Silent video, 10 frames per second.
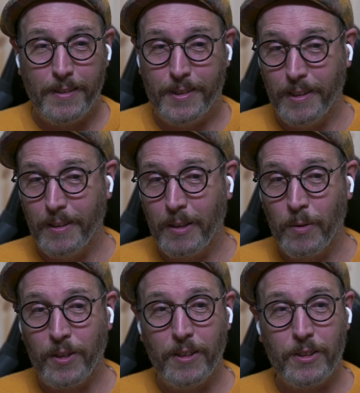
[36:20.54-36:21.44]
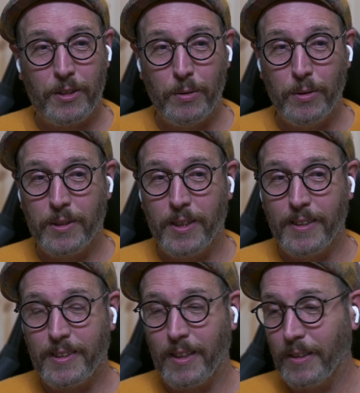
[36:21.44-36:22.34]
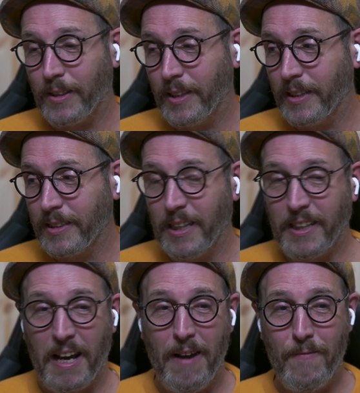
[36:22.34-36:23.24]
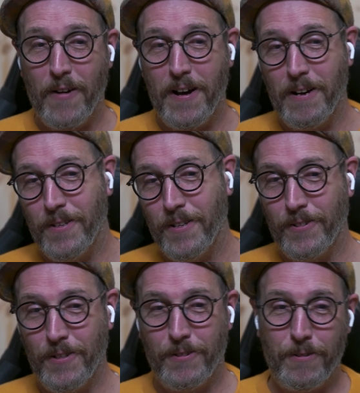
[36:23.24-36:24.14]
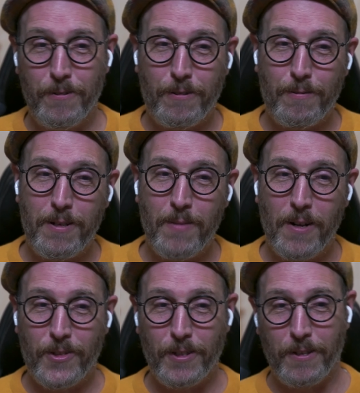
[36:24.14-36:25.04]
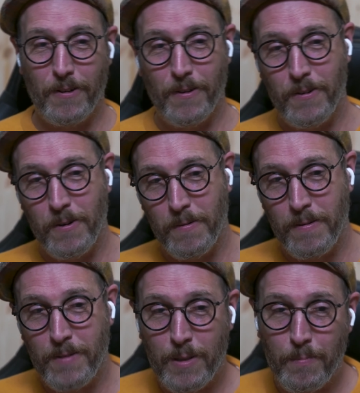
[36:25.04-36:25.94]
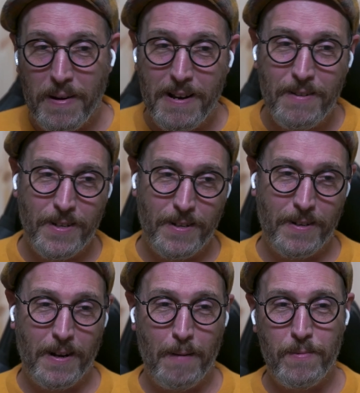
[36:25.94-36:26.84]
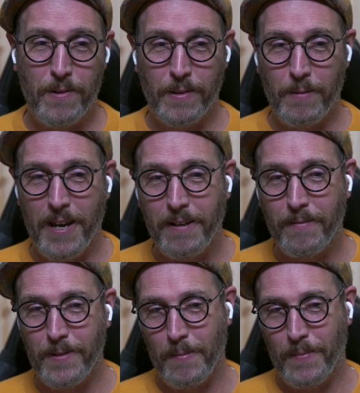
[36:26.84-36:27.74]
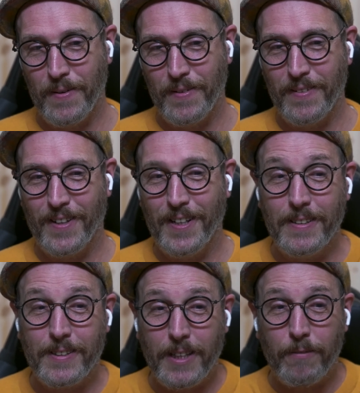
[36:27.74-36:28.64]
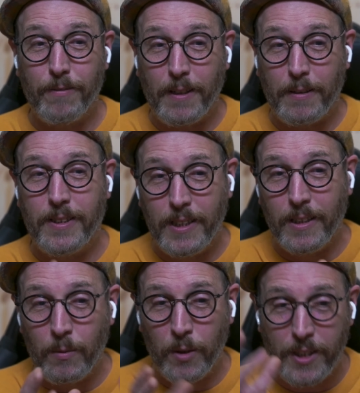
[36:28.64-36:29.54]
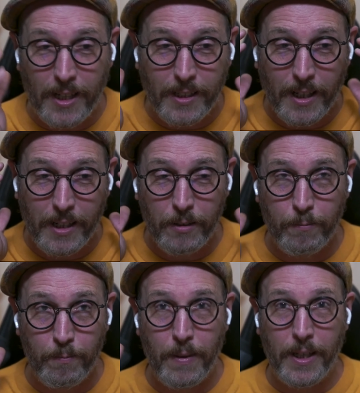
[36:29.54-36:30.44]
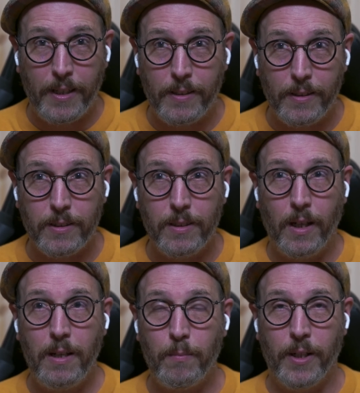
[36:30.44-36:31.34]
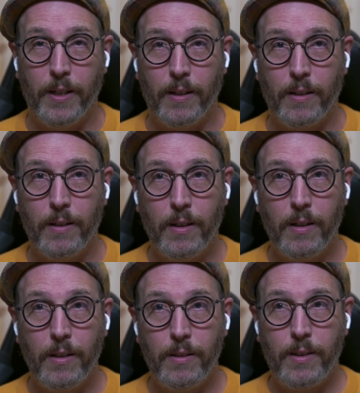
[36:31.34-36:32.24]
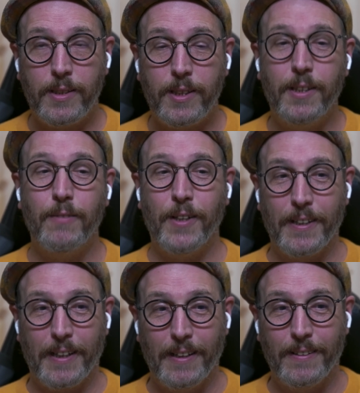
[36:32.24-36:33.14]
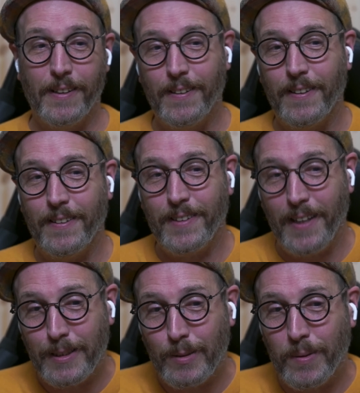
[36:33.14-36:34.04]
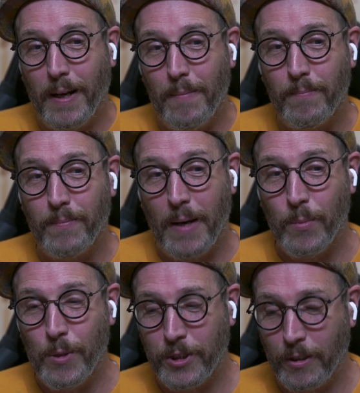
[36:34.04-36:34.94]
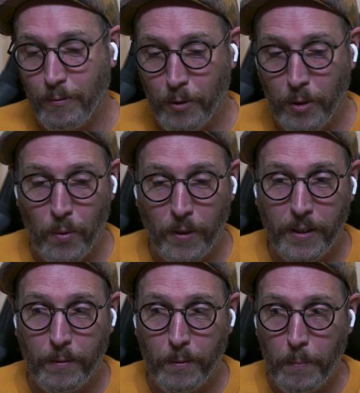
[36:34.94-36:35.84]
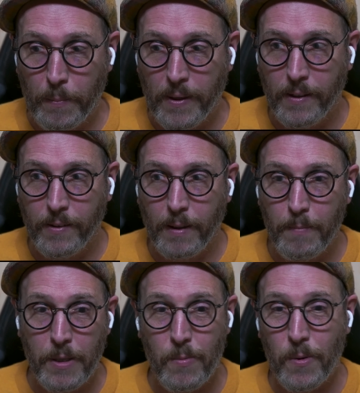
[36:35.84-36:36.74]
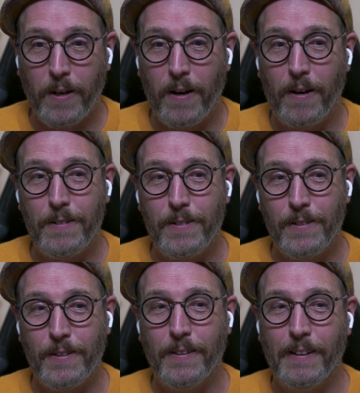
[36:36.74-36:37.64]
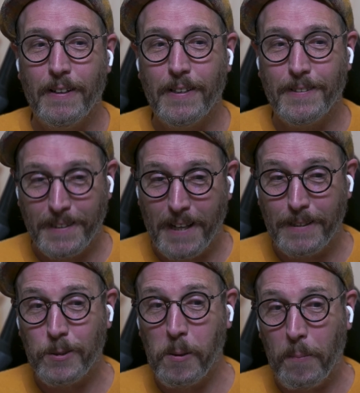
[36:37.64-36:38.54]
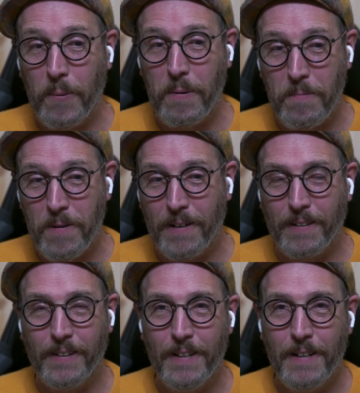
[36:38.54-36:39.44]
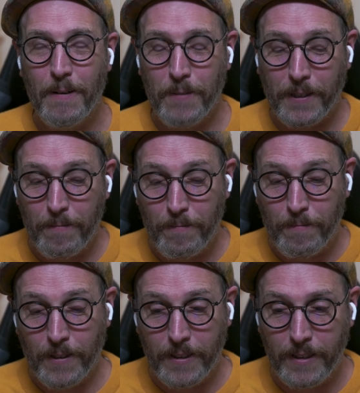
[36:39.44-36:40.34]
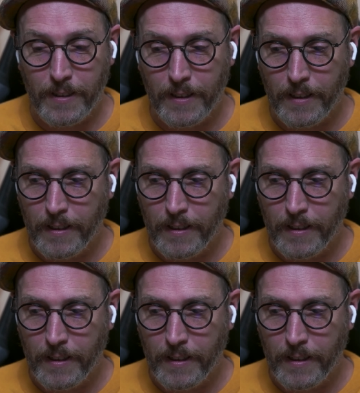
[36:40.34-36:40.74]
dealing with issues that are things like, I filed this issue 3 months ago and no one responded and I'm really angry about it, right? Instead of like dealing with that kind of maintenance nightmare, you get to innovate again. And that's what I'm wishing for the working group, and I'm going to work hard to get us to a point where we can really